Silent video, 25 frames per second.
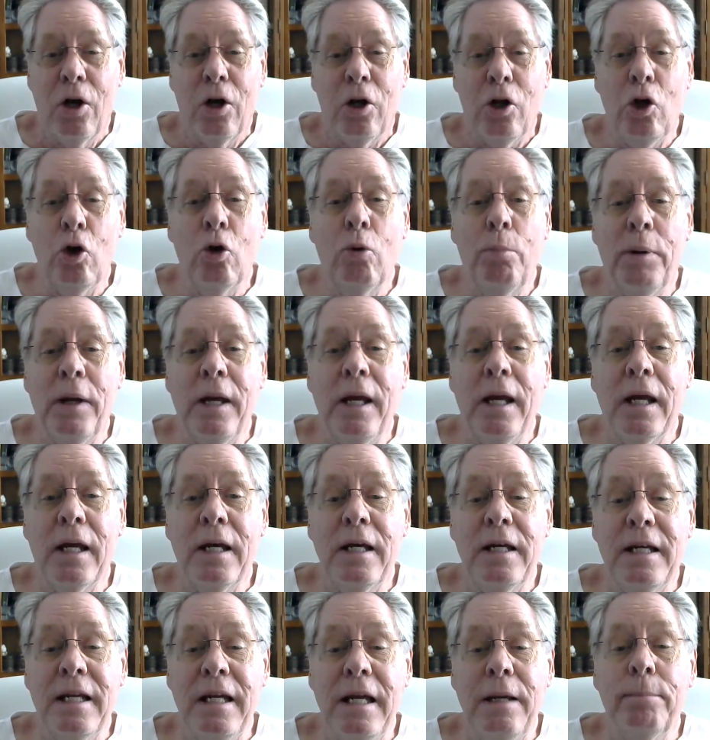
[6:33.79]
you be
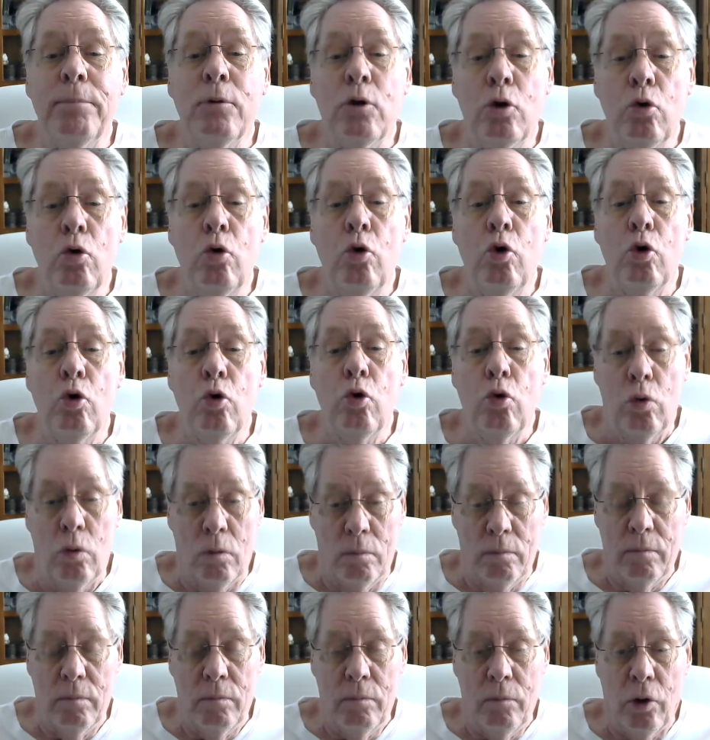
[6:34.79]
in deep doo-doo.
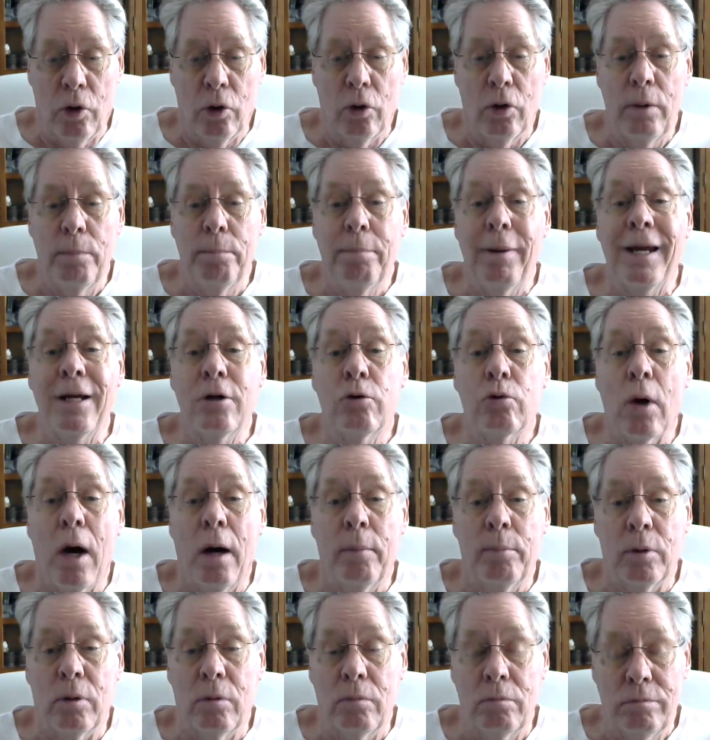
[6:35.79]
You're in big
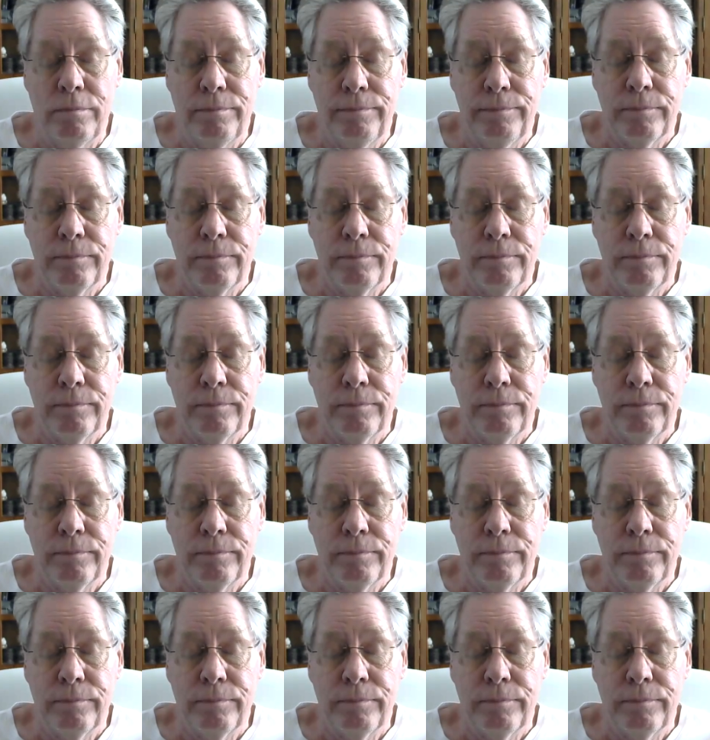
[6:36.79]
trouble.